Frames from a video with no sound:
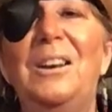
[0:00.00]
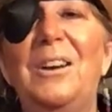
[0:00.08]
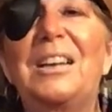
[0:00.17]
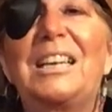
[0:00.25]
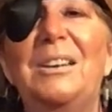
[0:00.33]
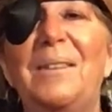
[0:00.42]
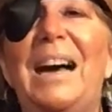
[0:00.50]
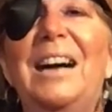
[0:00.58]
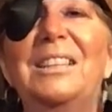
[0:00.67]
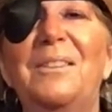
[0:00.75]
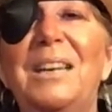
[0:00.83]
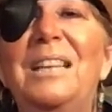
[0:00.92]
Look you well
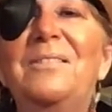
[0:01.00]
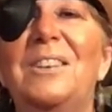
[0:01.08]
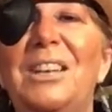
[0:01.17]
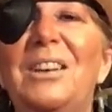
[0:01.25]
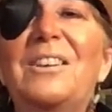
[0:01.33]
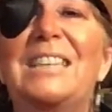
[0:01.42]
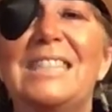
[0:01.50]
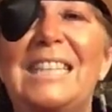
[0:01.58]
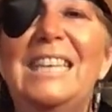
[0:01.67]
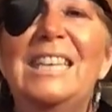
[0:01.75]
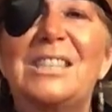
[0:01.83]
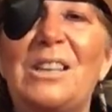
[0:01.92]
to windward, you can see
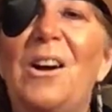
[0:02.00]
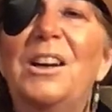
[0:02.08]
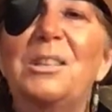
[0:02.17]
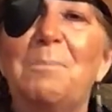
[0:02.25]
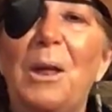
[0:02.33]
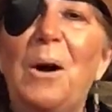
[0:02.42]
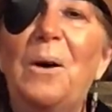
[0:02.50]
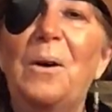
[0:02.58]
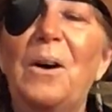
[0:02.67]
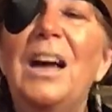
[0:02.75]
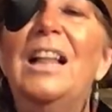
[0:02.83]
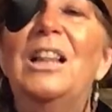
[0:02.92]
it's going to blow.
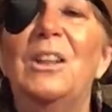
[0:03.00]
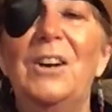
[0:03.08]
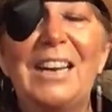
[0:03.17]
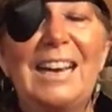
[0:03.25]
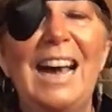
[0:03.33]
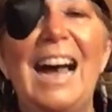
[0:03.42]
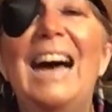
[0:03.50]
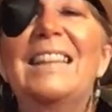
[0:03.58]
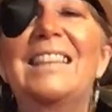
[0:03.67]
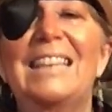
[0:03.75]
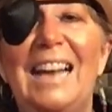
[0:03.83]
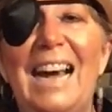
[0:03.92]
Look at
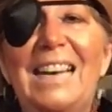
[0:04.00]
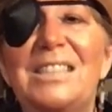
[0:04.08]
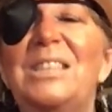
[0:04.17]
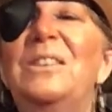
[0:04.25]
the glass, you